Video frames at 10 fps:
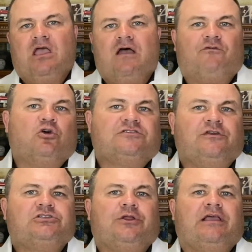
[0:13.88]
For those of you
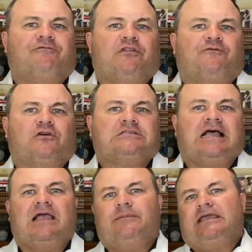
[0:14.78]
tuning in for the first
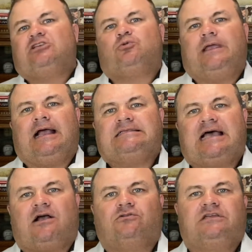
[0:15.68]
time, each week I
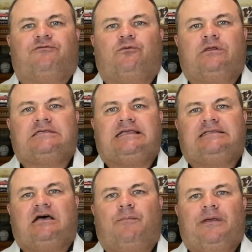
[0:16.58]
tackle different real estate
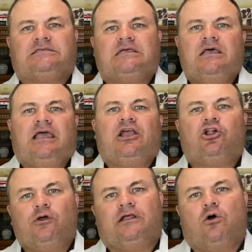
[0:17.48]
topics,
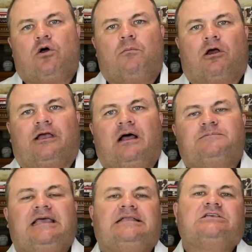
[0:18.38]
including local market
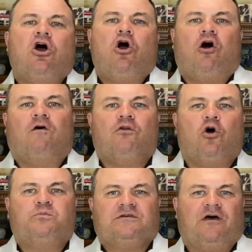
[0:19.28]
updates, all in the
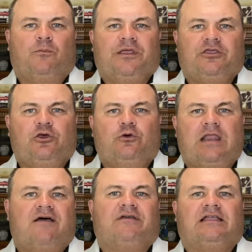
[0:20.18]
hopes of helping you
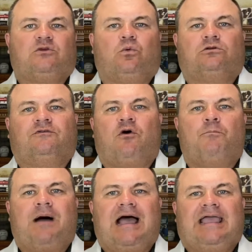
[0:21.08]
navigate the world of home
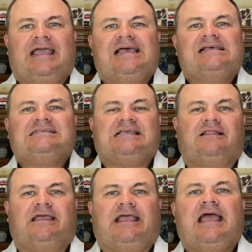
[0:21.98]
buying,
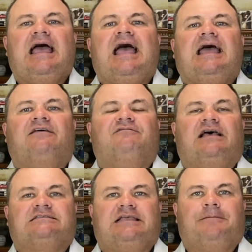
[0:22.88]
selling, and
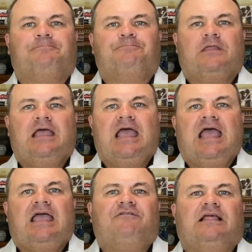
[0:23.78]
investing.
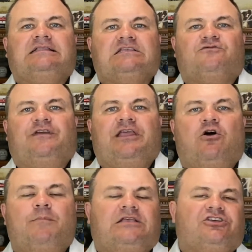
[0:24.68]
If you like this video,
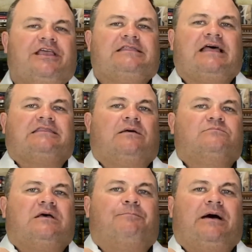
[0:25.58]
make sure you hit that
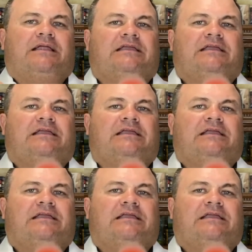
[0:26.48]
thumbs up button